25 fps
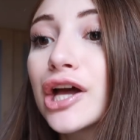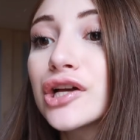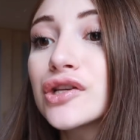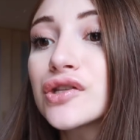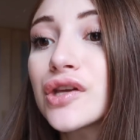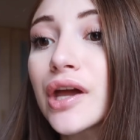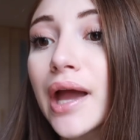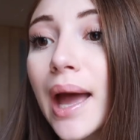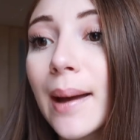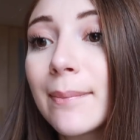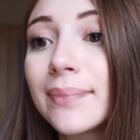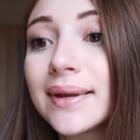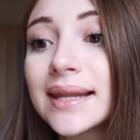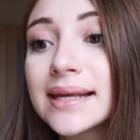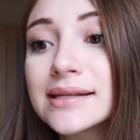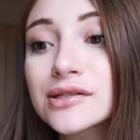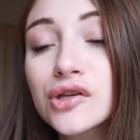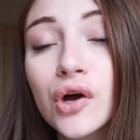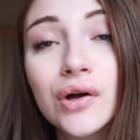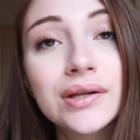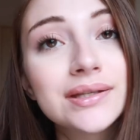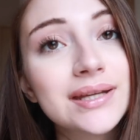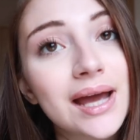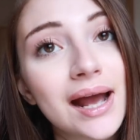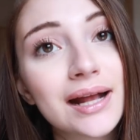So yeah, please
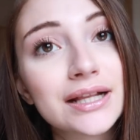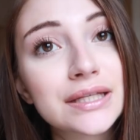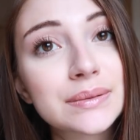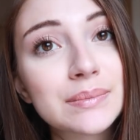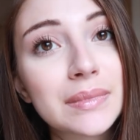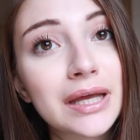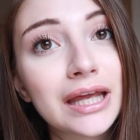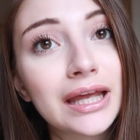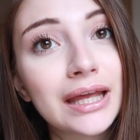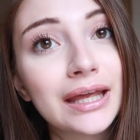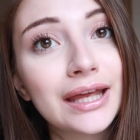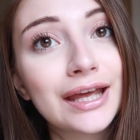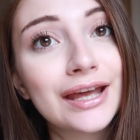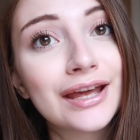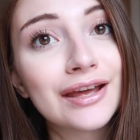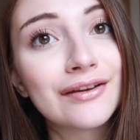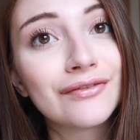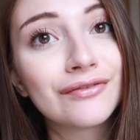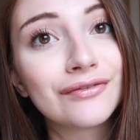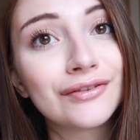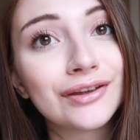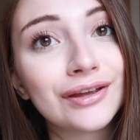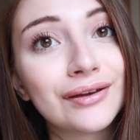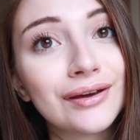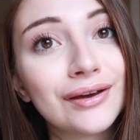contact me
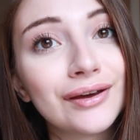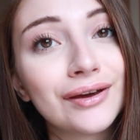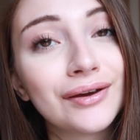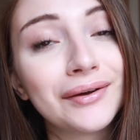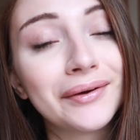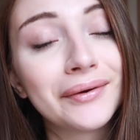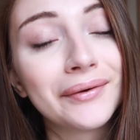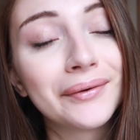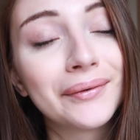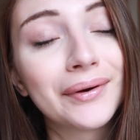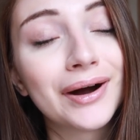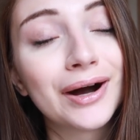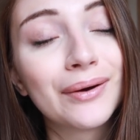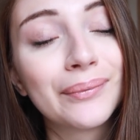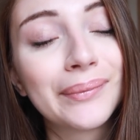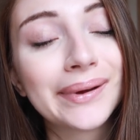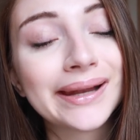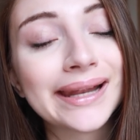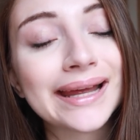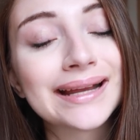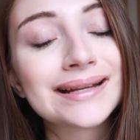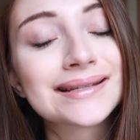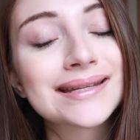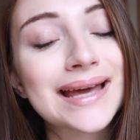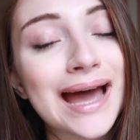if you are
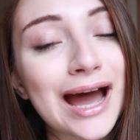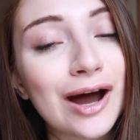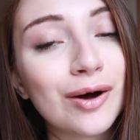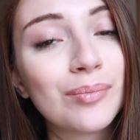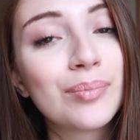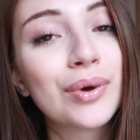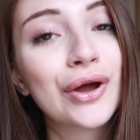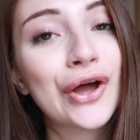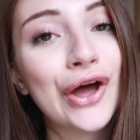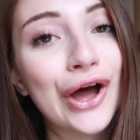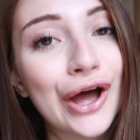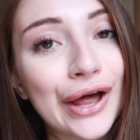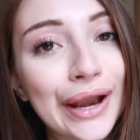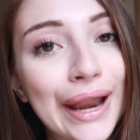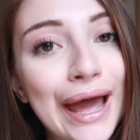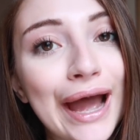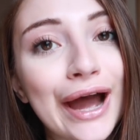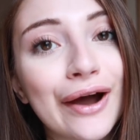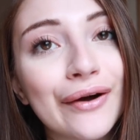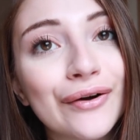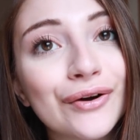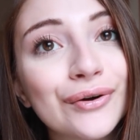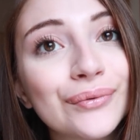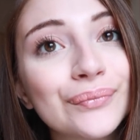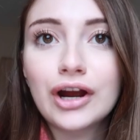willing to help a girl
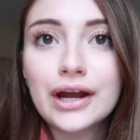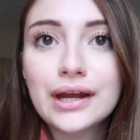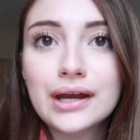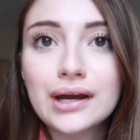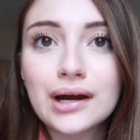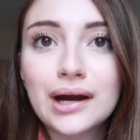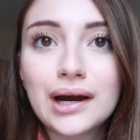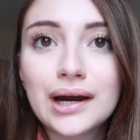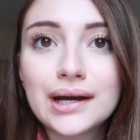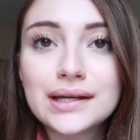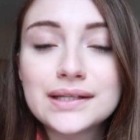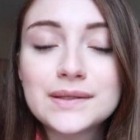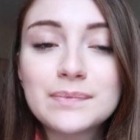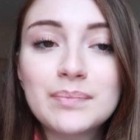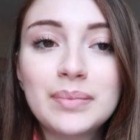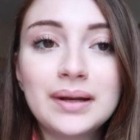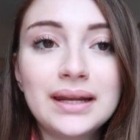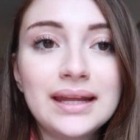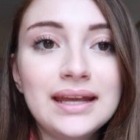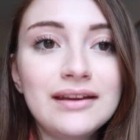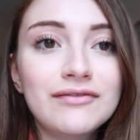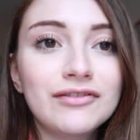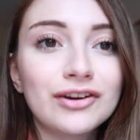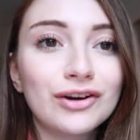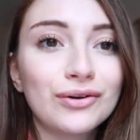out. Right guys,
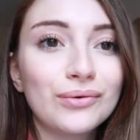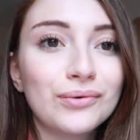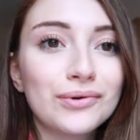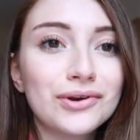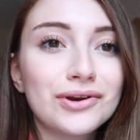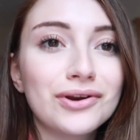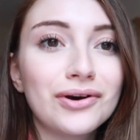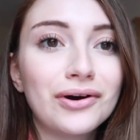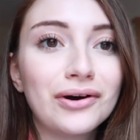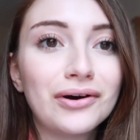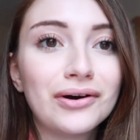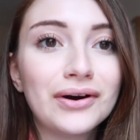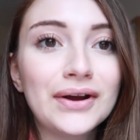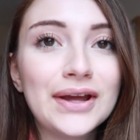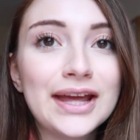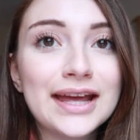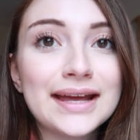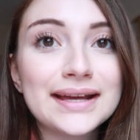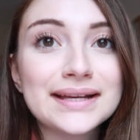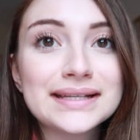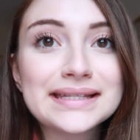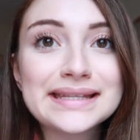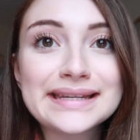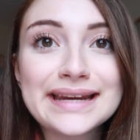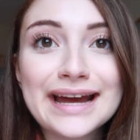believe it or not,
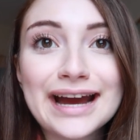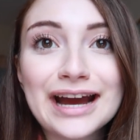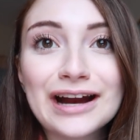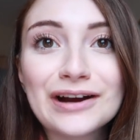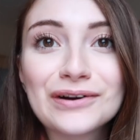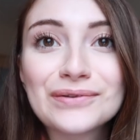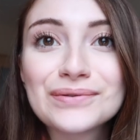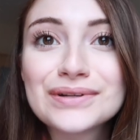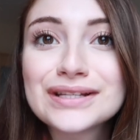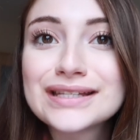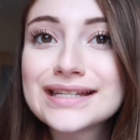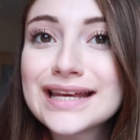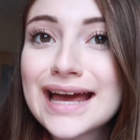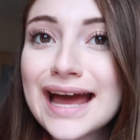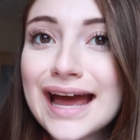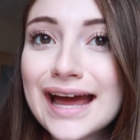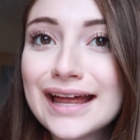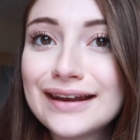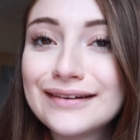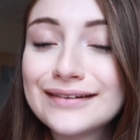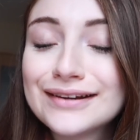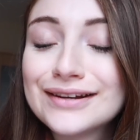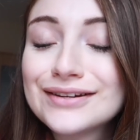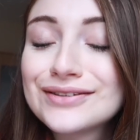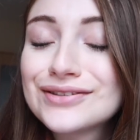it is now
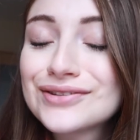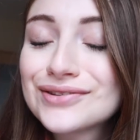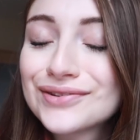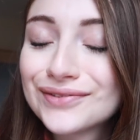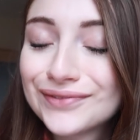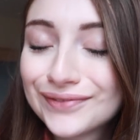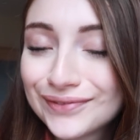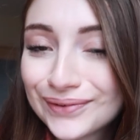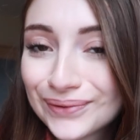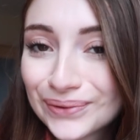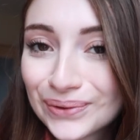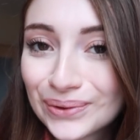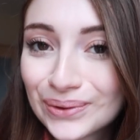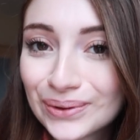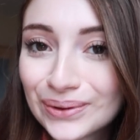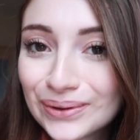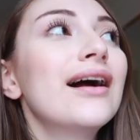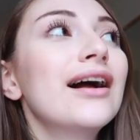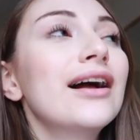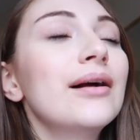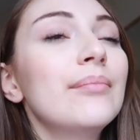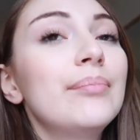10 to 4.